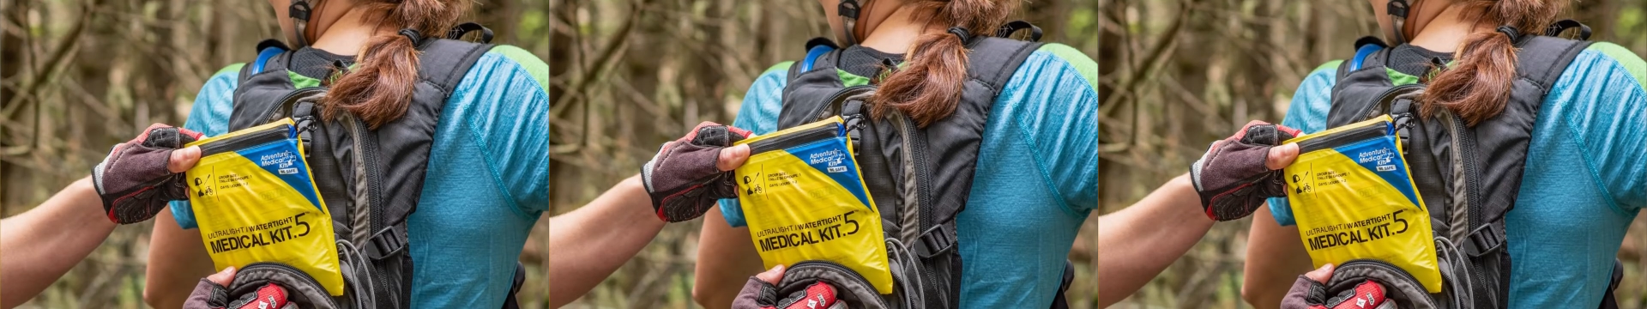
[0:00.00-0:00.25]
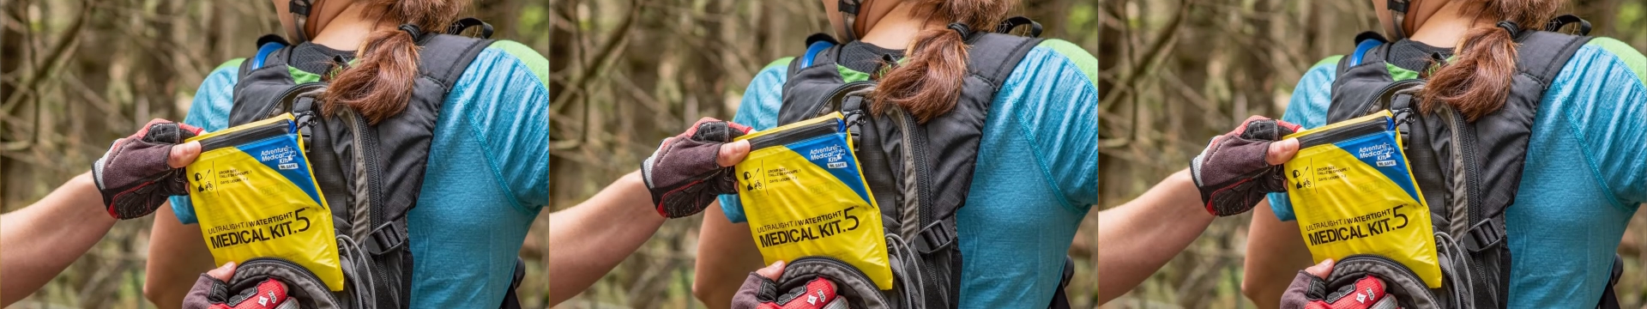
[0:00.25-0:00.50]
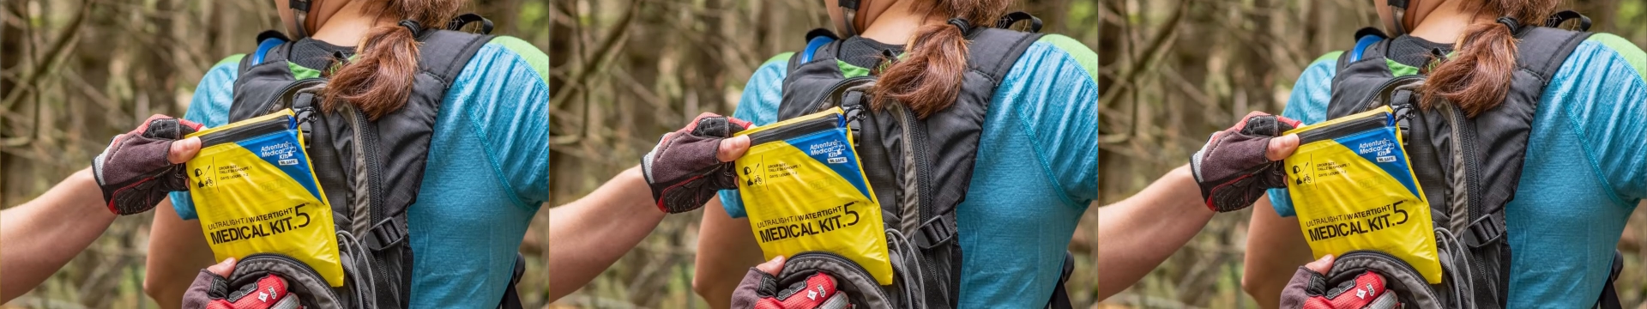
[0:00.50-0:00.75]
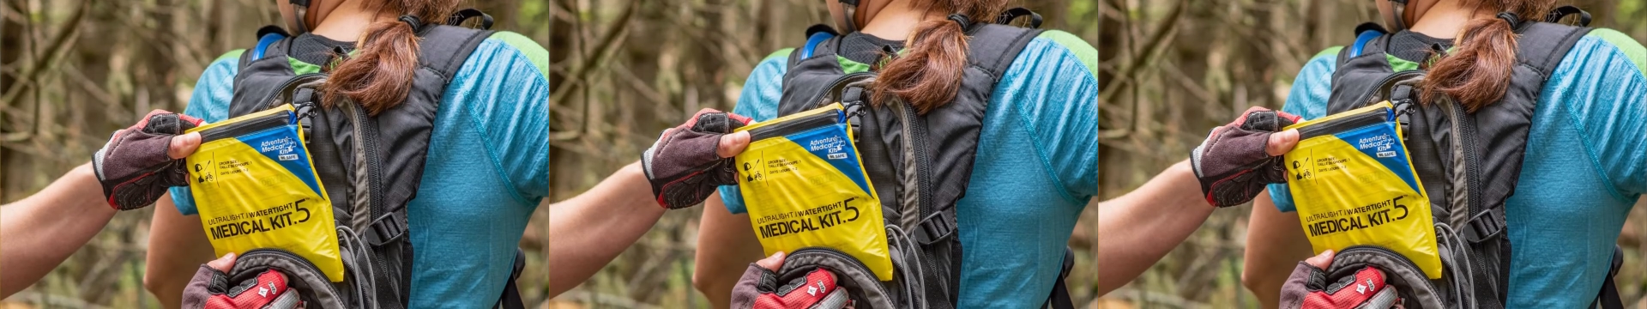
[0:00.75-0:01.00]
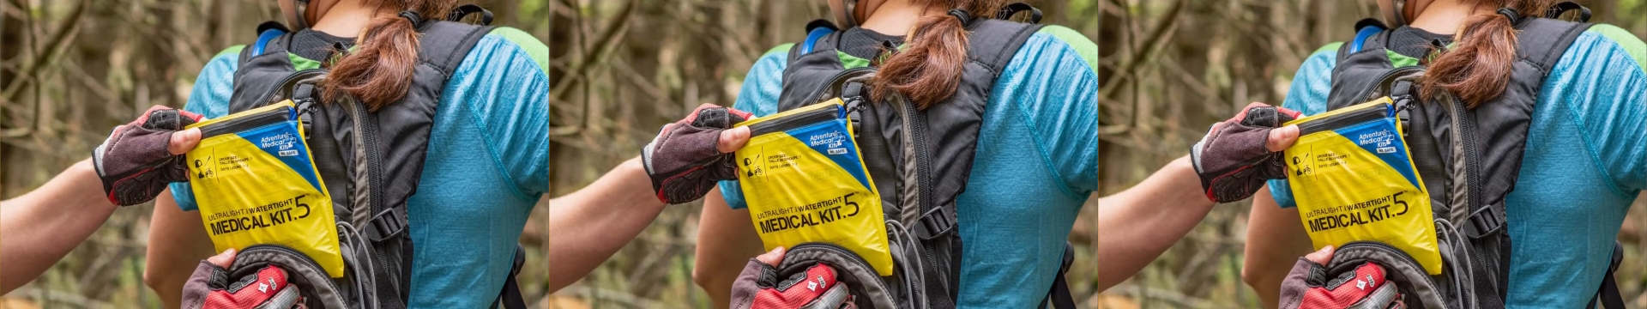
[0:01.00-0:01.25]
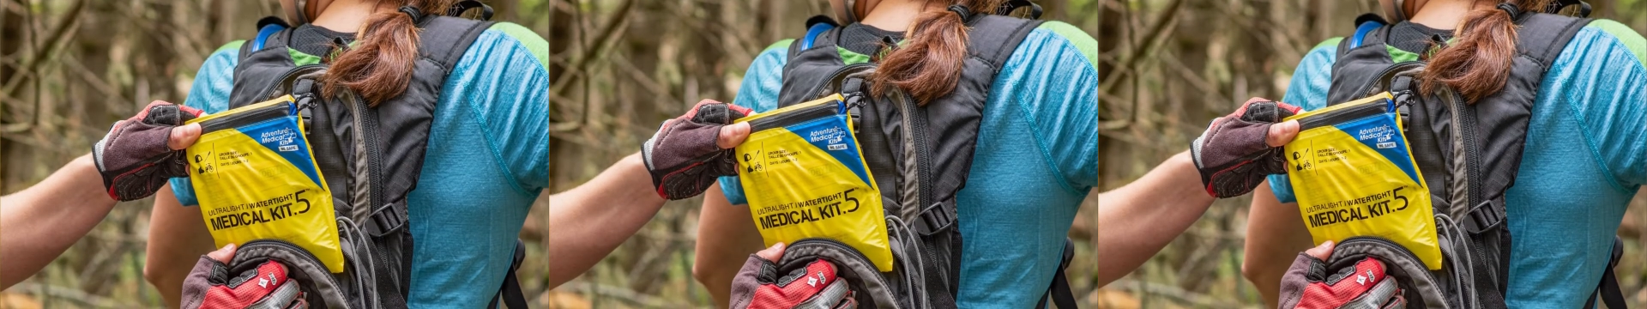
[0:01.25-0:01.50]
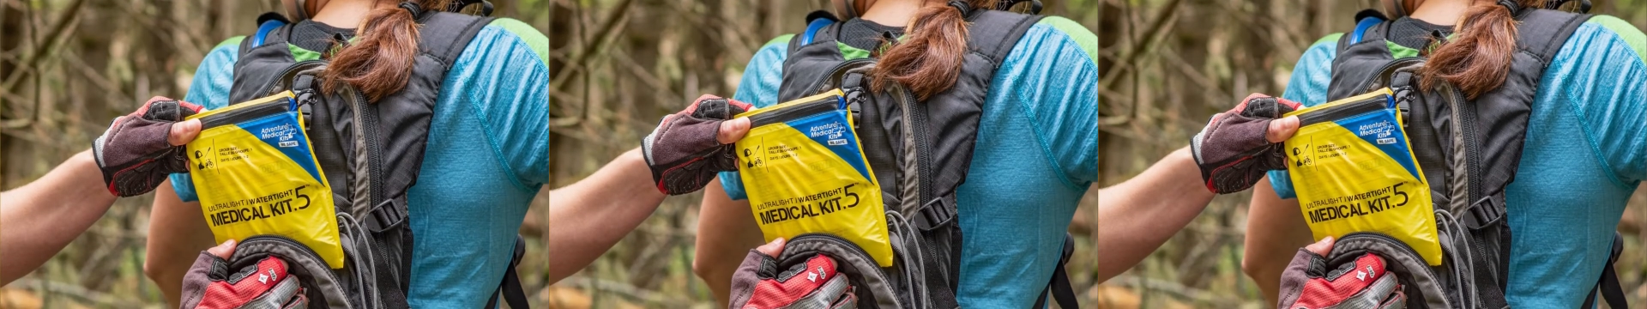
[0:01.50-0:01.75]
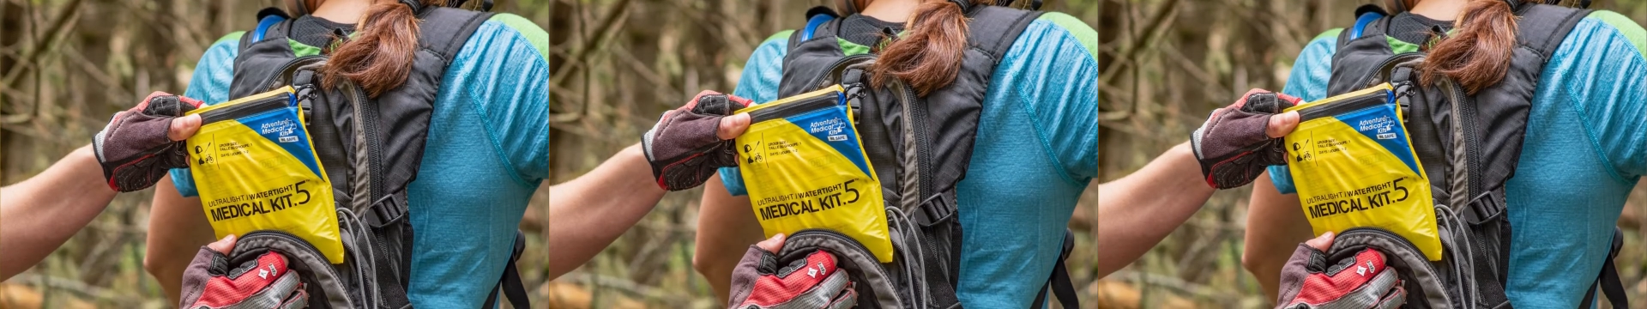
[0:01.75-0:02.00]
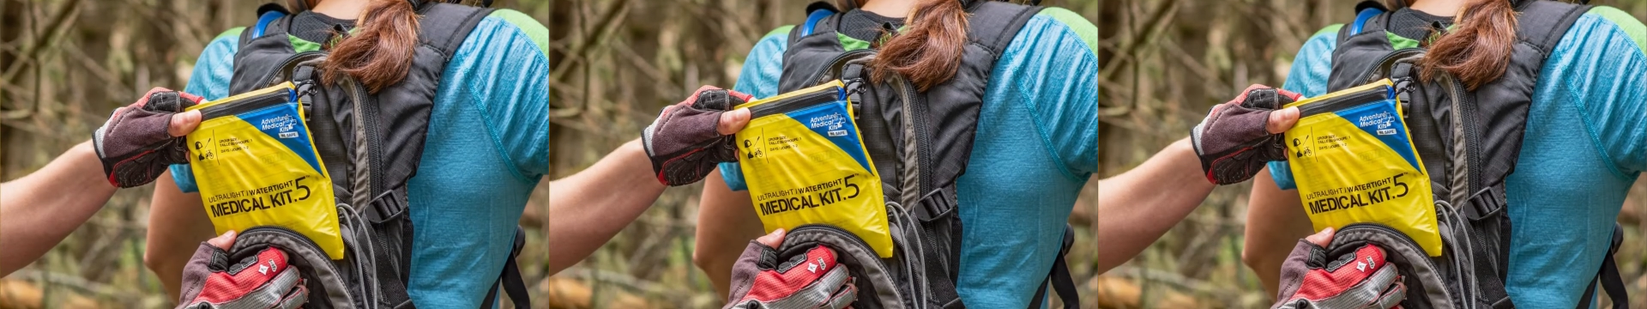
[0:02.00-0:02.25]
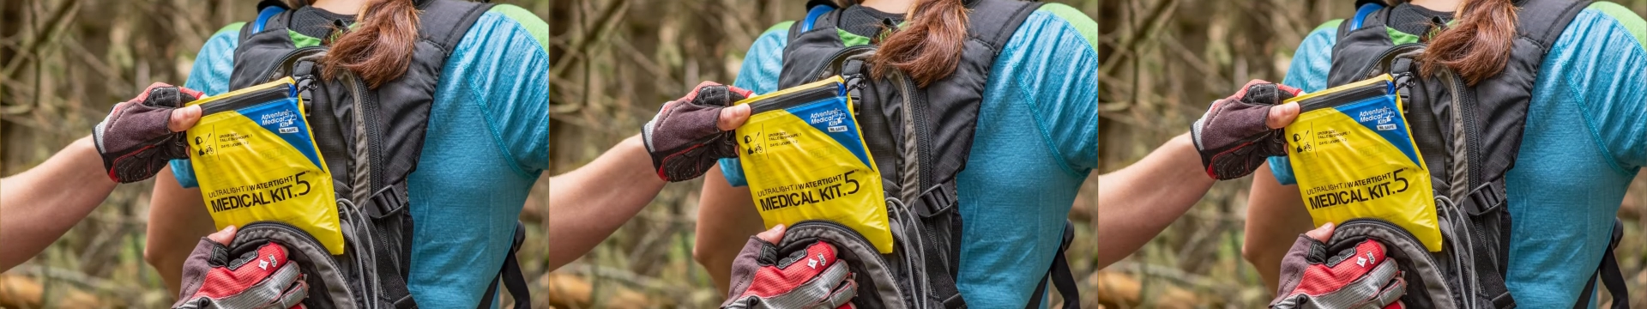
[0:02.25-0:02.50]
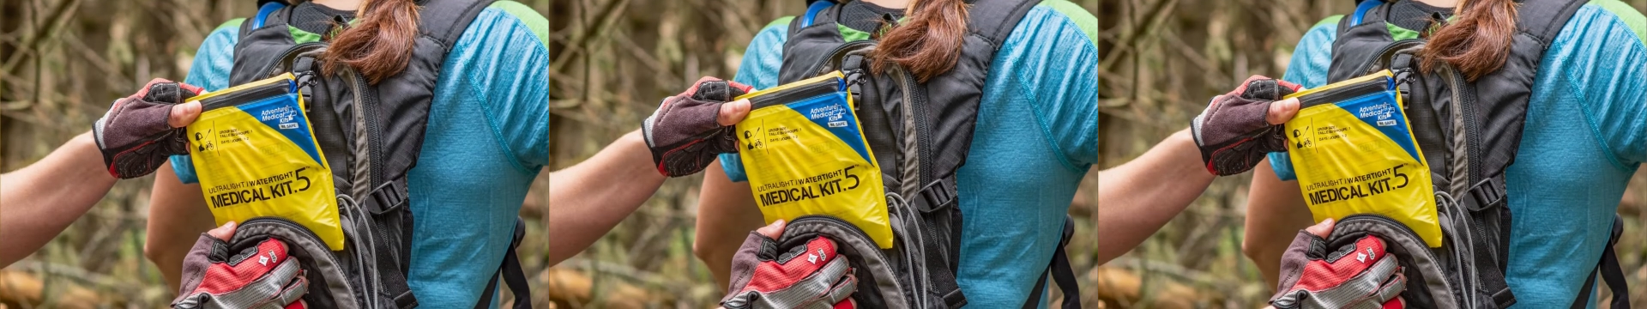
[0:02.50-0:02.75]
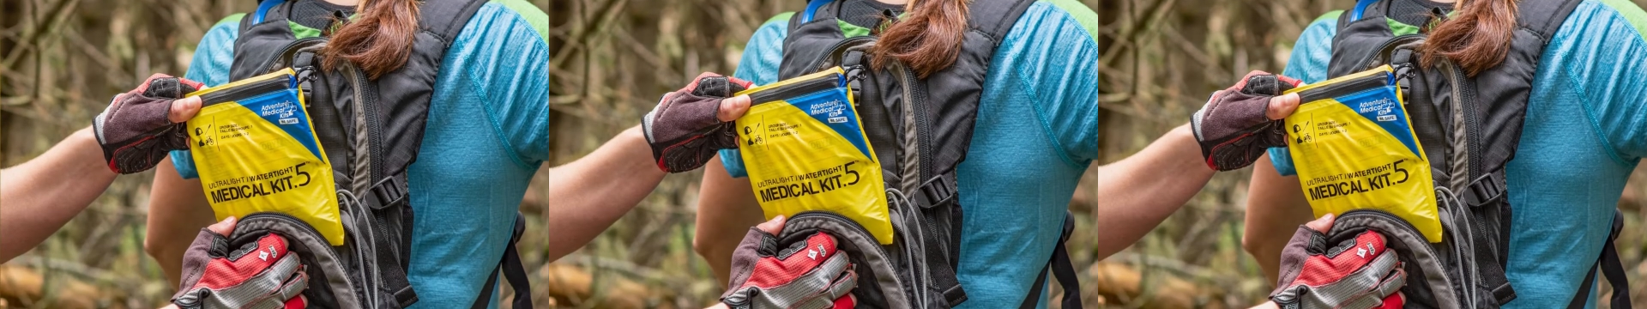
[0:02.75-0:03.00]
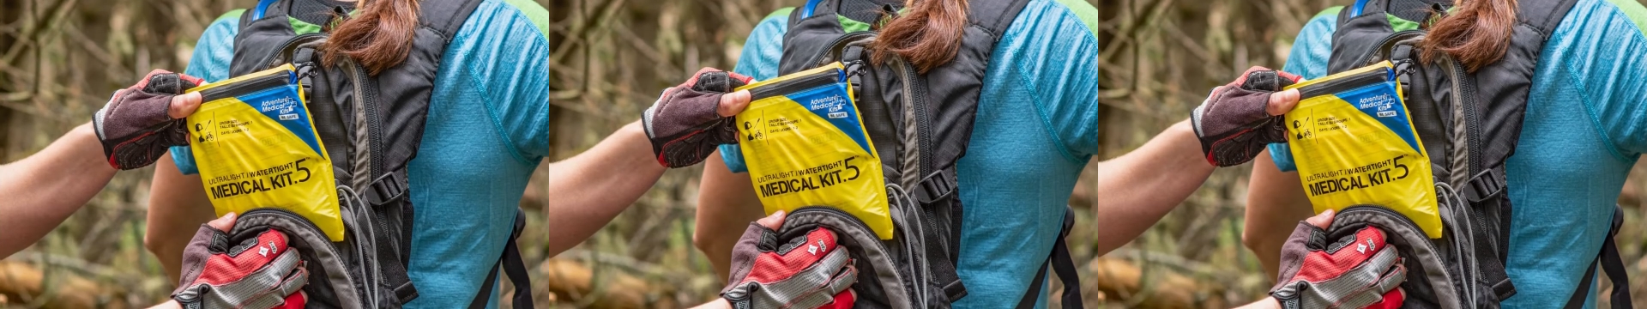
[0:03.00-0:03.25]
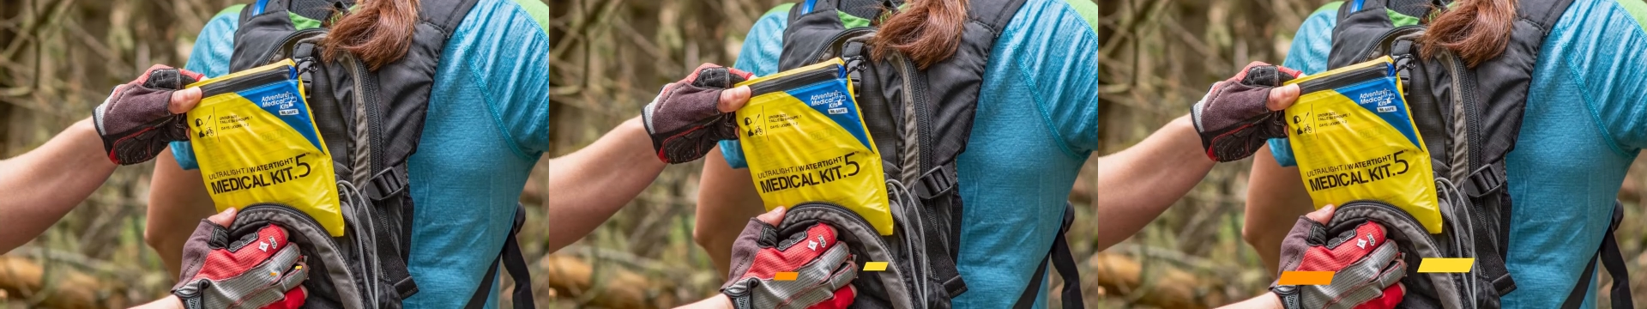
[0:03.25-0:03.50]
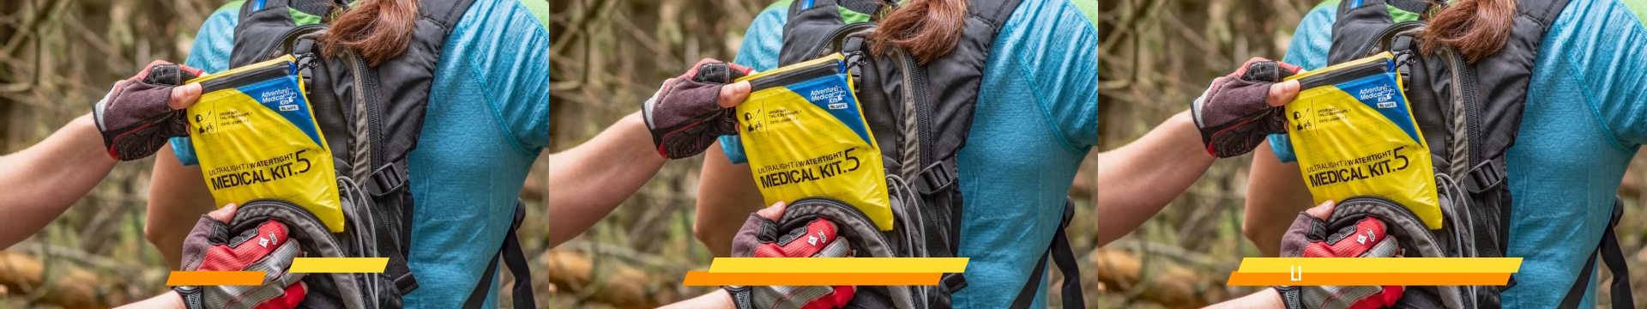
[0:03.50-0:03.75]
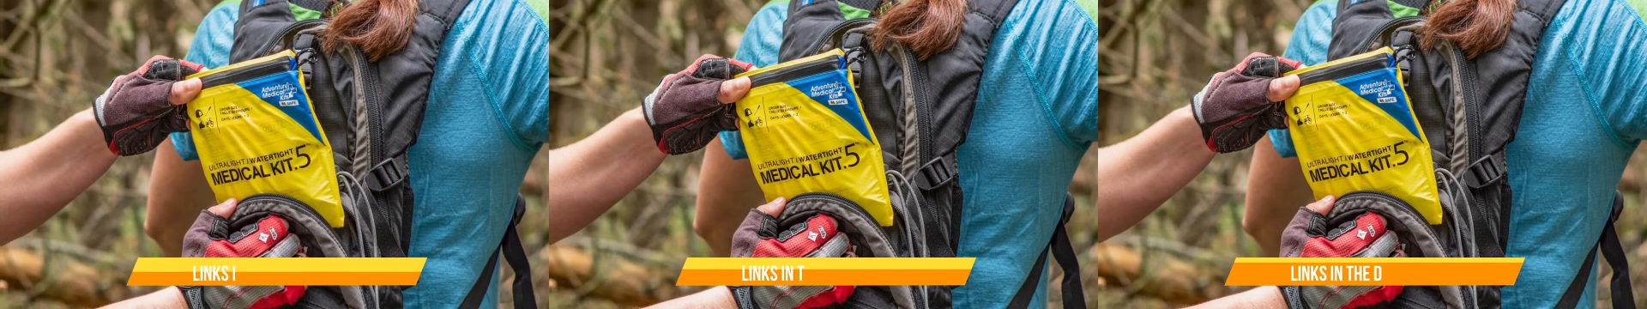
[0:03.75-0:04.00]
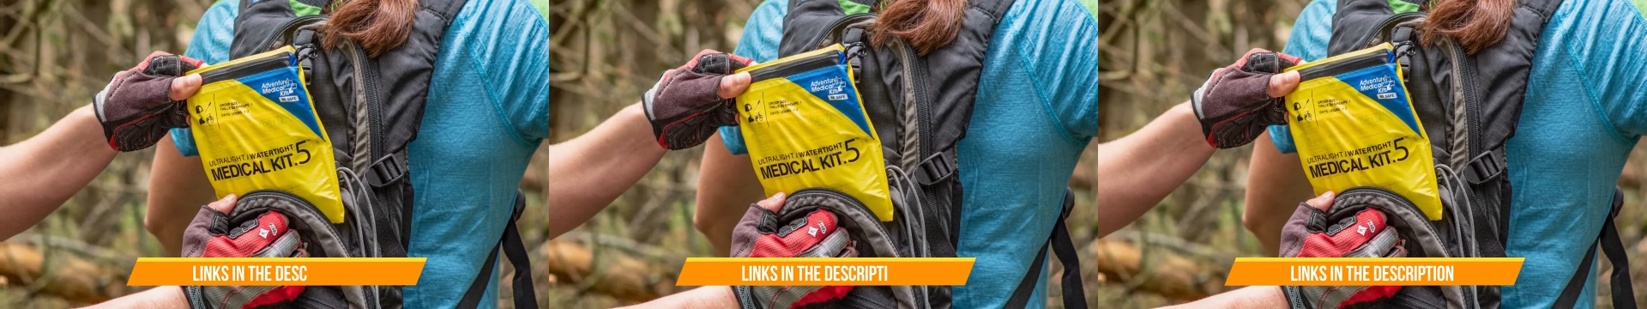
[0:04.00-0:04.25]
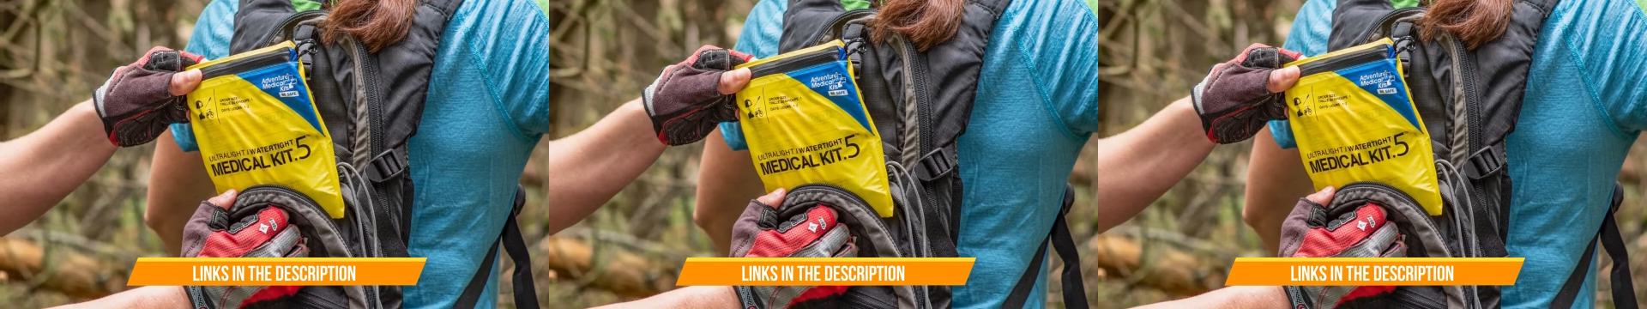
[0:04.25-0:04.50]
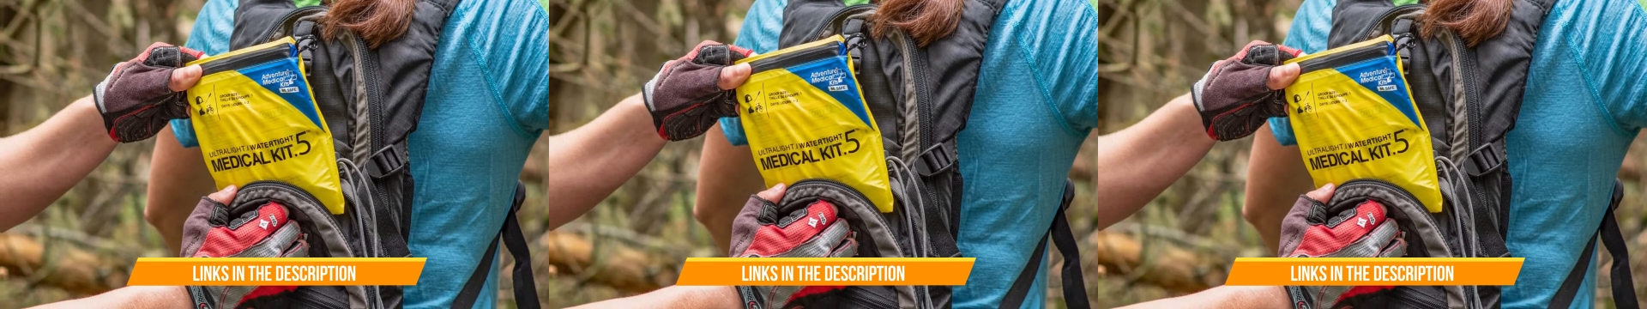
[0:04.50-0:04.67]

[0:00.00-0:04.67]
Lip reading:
(no speaker visible)